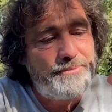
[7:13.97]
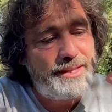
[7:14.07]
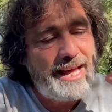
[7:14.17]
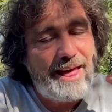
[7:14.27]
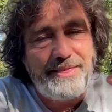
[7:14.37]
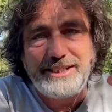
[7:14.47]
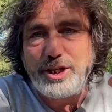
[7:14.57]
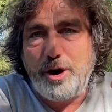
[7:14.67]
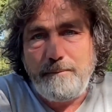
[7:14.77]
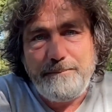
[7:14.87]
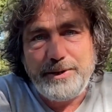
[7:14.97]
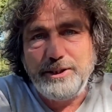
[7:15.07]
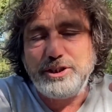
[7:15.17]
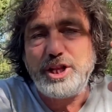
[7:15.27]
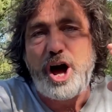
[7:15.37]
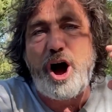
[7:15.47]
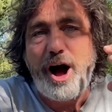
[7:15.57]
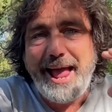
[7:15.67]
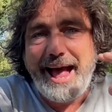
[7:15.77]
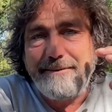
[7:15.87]
yeah, this confidence that
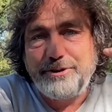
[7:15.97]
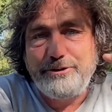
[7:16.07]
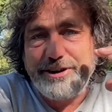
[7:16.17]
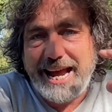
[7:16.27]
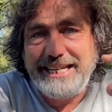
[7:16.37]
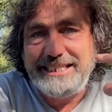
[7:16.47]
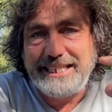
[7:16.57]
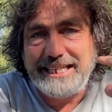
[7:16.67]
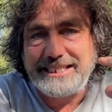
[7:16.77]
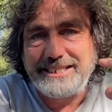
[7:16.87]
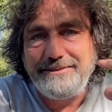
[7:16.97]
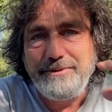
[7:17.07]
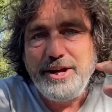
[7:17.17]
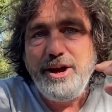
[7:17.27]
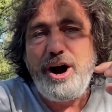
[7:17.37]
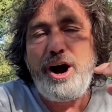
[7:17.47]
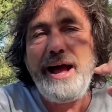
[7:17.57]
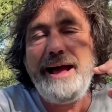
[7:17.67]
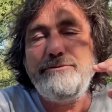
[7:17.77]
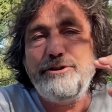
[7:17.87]
I have created this.
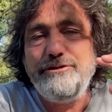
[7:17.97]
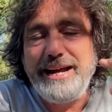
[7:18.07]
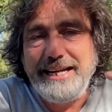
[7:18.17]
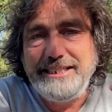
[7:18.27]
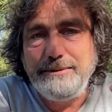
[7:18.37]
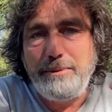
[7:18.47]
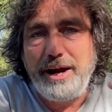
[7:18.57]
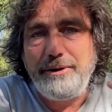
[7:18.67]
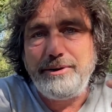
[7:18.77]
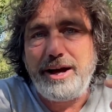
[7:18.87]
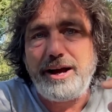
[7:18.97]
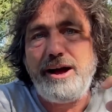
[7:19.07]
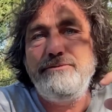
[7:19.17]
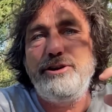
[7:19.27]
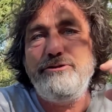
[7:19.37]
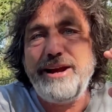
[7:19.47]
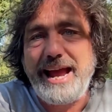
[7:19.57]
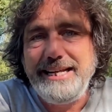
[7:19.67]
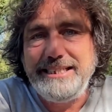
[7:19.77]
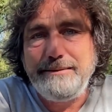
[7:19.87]
I have created my own luck. I've
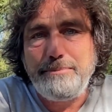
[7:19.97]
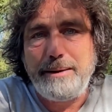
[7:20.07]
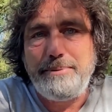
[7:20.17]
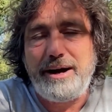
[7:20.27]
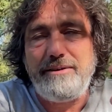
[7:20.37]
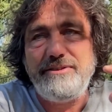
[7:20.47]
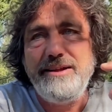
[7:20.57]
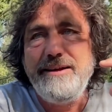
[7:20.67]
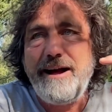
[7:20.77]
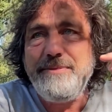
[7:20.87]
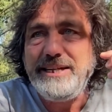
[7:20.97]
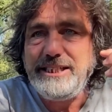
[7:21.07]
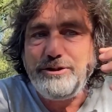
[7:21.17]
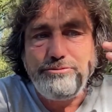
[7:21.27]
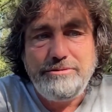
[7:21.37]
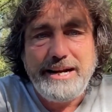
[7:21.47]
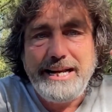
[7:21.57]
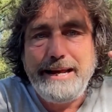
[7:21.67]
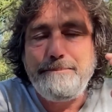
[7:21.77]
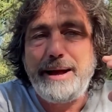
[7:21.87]
created my path. And this is
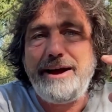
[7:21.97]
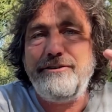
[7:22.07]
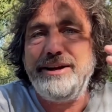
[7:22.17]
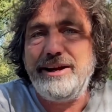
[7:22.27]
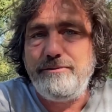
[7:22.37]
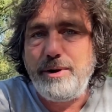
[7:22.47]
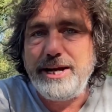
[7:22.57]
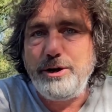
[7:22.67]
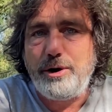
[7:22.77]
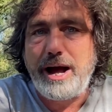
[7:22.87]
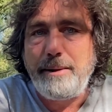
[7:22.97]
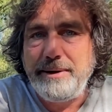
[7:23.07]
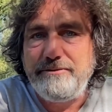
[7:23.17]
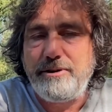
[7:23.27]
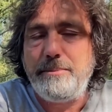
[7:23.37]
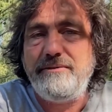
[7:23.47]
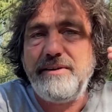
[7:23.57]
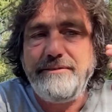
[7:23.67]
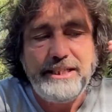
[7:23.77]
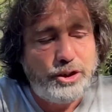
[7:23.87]
really empowering of where you're coming from, a
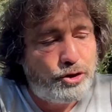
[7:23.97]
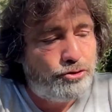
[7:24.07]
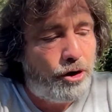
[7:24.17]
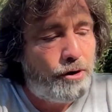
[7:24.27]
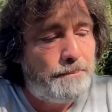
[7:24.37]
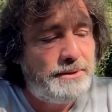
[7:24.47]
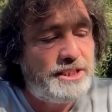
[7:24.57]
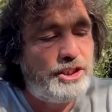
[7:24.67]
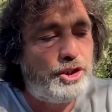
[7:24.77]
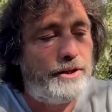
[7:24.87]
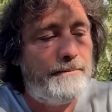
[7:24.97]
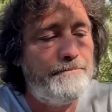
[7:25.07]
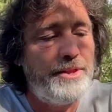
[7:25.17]
very strong position.